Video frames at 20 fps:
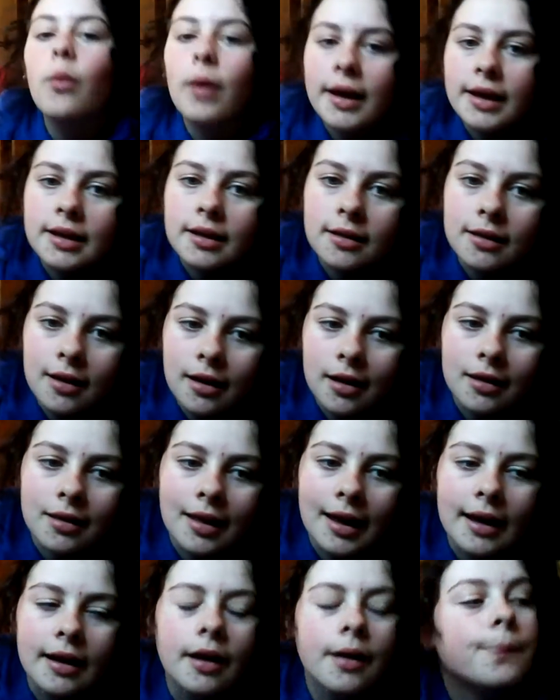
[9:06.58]
a week
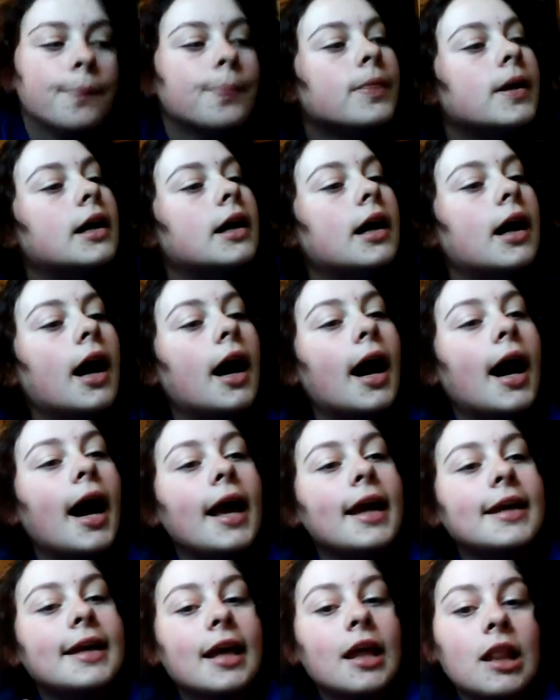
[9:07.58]
later,
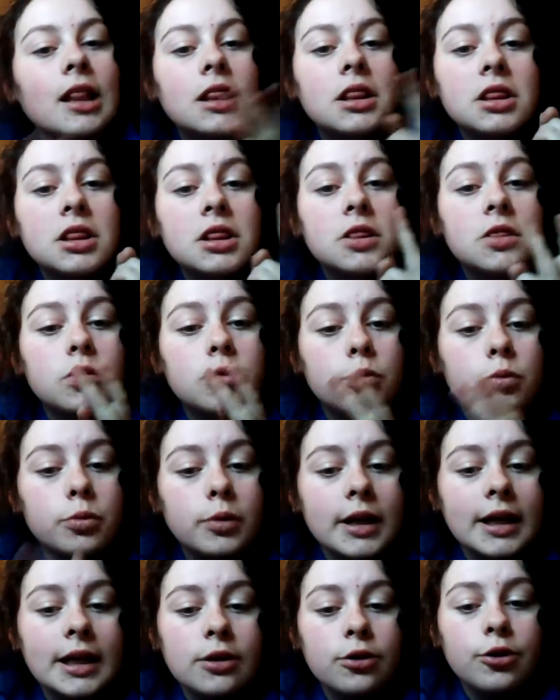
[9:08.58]
I get
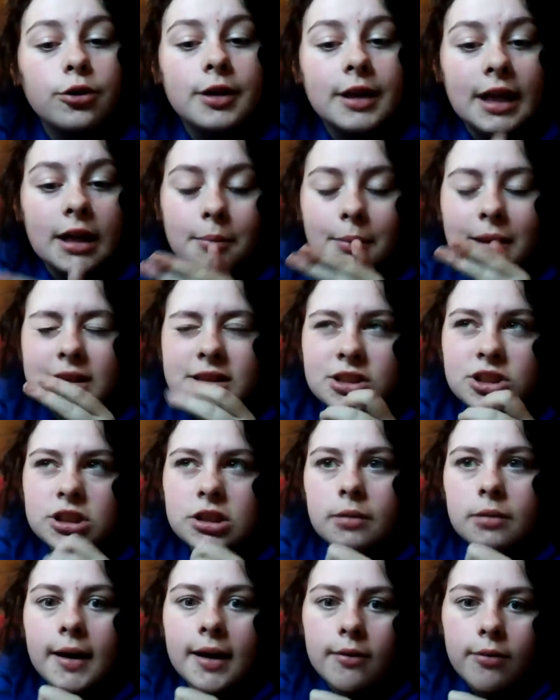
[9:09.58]
3 new Kik
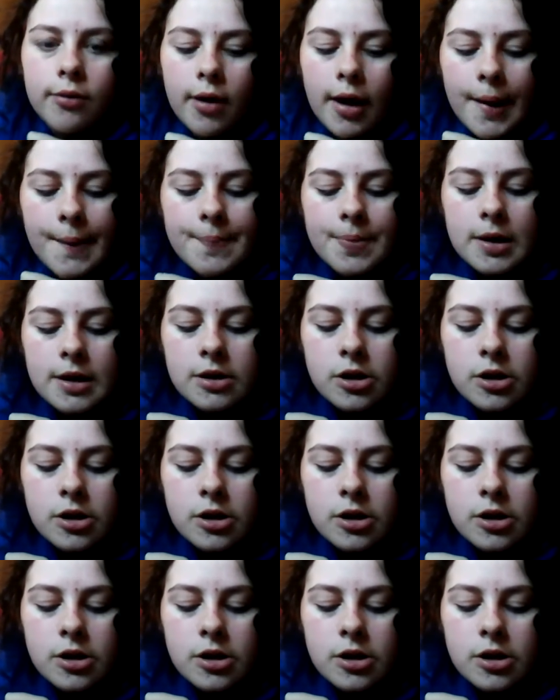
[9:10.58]
messages. I'm like, right.